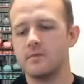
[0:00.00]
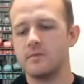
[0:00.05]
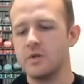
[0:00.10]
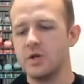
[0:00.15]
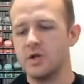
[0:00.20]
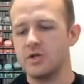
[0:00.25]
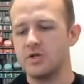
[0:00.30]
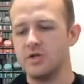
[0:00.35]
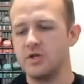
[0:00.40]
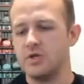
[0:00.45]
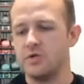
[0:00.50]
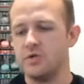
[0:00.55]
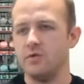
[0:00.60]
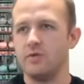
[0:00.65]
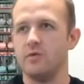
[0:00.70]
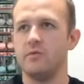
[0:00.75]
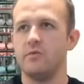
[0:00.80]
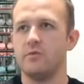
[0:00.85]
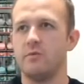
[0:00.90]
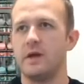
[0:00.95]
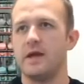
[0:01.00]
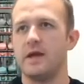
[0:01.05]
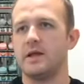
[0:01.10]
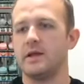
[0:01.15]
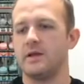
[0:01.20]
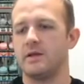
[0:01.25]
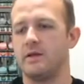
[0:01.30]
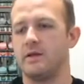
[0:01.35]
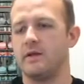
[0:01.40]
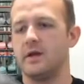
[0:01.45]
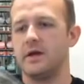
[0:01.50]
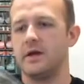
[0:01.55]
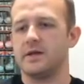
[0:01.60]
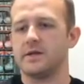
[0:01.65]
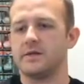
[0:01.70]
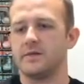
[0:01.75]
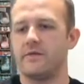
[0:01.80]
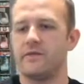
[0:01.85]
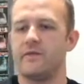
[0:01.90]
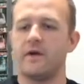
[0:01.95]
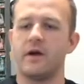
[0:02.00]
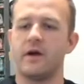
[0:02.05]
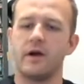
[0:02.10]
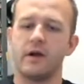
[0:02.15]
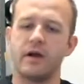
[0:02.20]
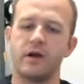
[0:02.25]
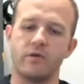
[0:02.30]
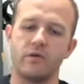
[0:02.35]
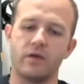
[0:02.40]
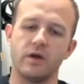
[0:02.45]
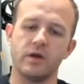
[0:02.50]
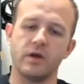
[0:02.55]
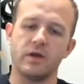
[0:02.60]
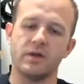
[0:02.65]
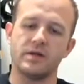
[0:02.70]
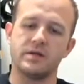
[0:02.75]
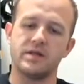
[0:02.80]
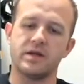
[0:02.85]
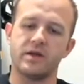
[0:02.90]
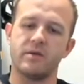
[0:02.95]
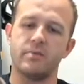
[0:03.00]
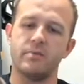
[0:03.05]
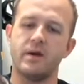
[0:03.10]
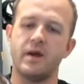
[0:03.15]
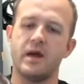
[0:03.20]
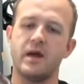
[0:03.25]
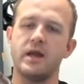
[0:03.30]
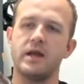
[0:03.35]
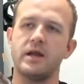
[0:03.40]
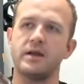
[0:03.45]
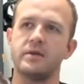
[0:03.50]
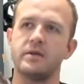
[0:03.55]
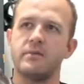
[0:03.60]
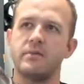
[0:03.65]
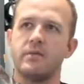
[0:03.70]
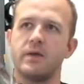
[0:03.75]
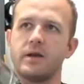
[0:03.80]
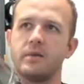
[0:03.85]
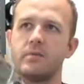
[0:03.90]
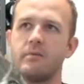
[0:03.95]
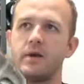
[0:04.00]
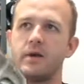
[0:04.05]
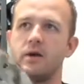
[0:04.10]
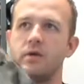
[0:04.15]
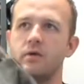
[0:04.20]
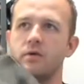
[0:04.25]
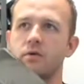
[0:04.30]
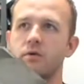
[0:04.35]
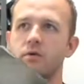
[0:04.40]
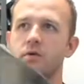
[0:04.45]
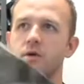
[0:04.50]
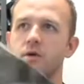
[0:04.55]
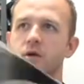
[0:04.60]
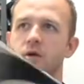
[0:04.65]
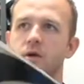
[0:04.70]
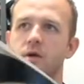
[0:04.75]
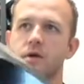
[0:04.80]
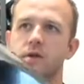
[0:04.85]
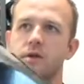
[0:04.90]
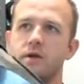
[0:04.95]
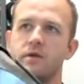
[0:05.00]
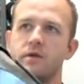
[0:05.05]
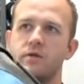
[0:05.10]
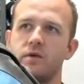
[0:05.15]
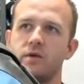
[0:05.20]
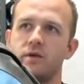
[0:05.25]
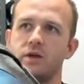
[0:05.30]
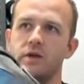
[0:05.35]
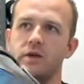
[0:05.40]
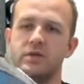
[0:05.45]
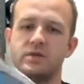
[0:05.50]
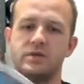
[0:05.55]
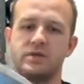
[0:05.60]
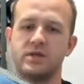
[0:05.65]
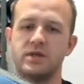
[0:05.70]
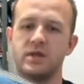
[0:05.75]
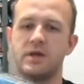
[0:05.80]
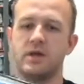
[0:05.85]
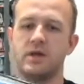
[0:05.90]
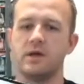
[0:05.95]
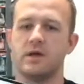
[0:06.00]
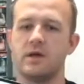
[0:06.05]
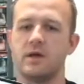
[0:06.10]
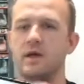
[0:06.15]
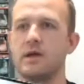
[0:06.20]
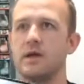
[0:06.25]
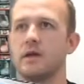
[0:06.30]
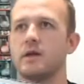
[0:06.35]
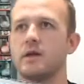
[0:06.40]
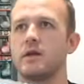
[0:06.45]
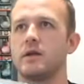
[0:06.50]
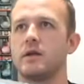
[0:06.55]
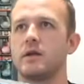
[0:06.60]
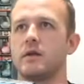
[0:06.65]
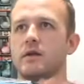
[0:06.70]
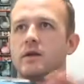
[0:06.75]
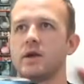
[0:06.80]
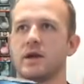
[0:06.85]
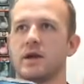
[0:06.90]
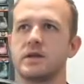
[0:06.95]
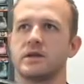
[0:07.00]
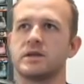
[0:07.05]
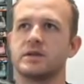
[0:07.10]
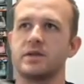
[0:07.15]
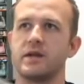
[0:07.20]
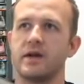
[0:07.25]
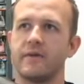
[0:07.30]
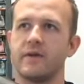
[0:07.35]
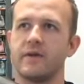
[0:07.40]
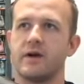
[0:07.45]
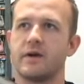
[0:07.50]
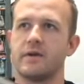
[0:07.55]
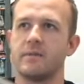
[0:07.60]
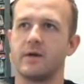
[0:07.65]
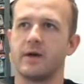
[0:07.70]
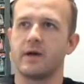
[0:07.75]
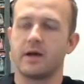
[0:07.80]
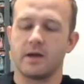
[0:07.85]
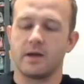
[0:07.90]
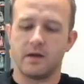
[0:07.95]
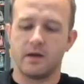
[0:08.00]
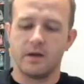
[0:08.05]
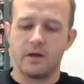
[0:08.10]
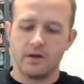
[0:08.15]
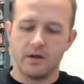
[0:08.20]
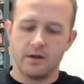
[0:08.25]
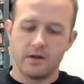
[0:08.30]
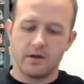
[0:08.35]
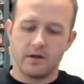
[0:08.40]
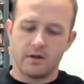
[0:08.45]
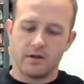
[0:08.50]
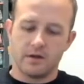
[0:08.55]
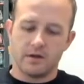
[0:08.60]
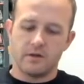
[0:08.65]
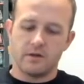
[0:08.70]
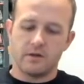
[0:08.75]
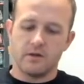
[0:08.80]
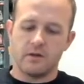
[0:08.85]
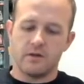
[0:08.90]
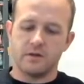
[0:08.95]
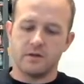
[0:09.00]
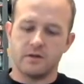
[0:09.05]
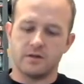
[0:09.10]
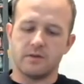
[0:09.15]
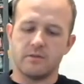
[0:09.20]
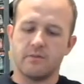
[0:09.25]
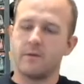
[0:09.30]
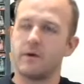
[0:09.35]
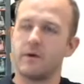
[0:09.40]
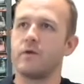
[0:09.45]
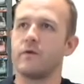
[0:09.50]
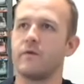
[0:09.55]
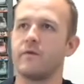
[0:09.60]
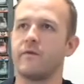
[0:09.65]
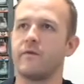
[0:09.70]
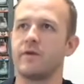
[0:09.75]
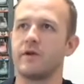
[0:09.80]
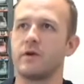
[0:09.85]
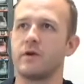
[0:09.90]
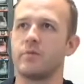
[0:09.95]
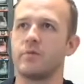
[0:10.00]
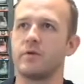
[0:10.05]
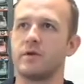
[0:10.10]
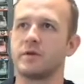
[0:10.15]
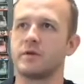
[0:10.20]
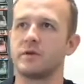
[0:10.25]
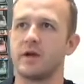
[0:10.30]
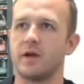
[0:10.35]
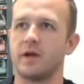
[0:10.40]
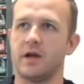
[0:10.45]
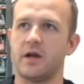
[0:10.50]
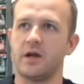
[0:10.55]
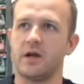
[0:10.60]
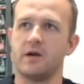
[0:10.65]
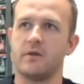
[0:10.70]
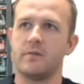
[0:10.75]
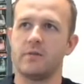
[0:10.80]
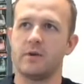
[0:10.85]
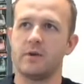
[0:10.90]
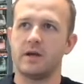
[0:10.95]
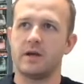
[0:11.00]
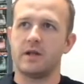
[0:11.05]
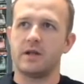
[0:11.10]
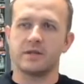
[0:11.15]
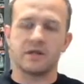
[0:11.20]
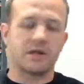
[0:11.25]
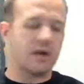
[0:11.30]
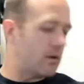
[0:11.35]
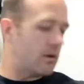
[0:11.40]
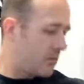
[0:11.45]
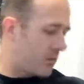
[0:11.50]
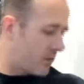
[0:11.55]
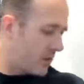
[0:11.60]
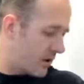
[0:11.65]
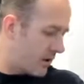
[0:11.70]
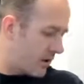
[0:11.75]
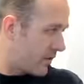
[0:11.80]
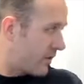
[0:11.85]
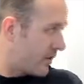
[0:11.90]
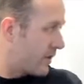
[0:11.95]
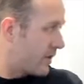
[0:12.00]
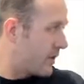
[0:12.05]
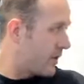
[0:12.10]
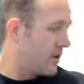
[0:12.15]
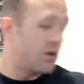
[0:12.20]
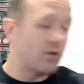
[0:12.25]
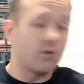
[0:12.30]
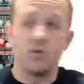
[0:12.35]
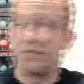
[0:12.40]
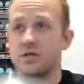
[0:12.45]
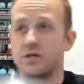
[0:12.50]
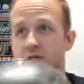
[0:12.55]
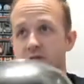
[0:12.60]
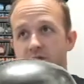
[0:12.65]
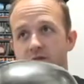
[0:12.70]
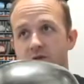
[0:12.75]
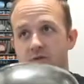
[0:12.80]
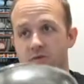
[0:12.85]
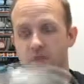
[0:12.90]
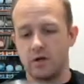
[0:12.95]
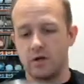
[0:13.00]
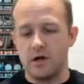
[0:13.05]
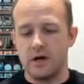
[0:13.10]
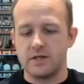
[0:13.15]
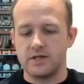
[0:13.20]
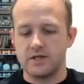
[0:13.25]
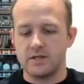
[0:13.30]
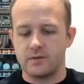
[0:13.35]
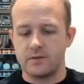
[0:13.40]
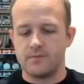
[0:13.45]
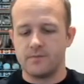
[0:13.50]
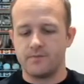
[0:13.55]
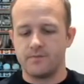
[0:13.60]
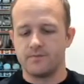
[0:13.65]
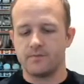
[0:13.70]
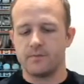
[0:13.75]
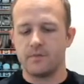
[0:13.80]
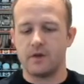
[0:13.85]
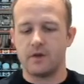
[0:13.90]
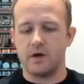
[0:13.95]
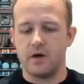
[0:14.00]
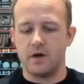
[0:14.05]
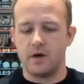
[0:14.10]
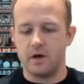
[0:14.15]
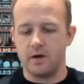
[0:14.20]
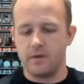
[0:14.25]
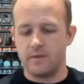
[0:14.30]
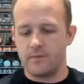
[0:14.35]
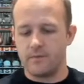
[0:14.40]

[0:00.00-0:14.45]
to make this very realistic paint, like metal that you see, and you can kind of see I've got like some of my own fingerprints right here, but it does come with, which this is really awesome. Um,